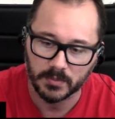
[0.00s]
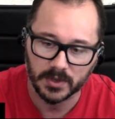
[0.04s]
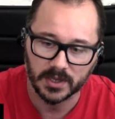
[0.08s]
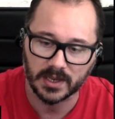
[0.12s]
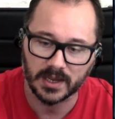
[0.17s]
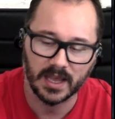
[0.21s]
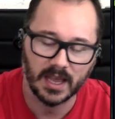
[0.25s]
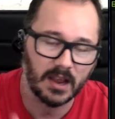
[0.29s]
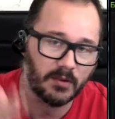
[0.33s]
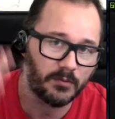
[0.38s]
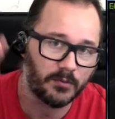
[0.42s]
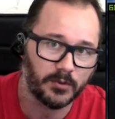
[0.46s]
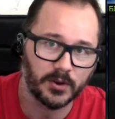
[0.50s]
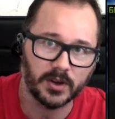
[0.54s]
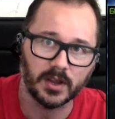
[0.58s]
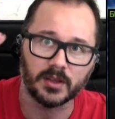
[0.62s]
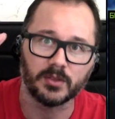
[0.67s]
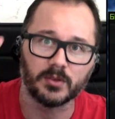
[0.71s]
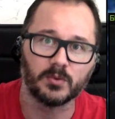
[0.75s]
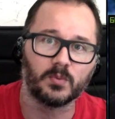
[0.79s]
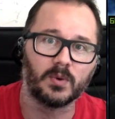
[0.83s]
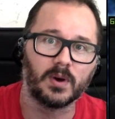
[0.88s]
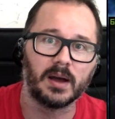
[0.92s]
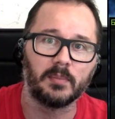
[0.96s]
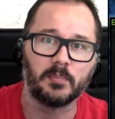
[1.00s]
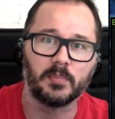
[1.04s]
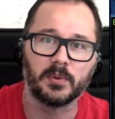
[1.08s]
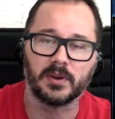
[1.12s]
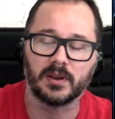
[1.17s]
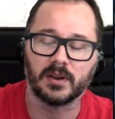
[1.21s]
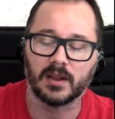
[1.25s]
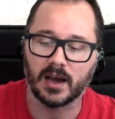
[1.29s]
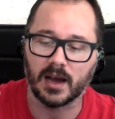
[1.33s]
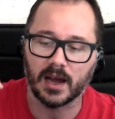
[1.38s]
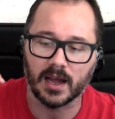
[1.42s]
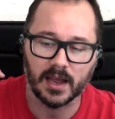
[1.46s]
But every other
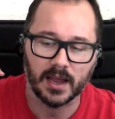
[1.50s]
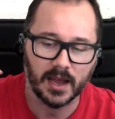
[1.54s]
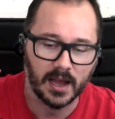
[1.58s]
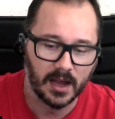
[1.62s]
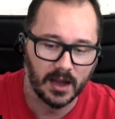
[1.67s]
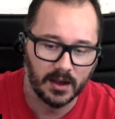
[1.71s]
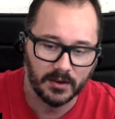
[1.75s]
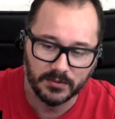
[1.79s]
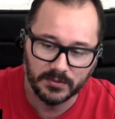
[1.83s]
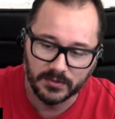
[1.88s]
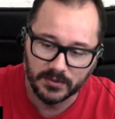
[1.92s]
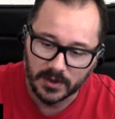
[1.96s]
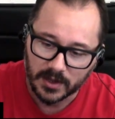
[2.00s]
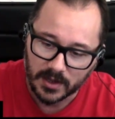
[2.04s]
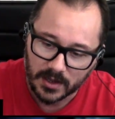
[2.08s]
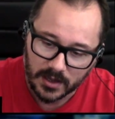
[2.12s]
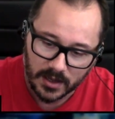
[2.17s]
weapon, I have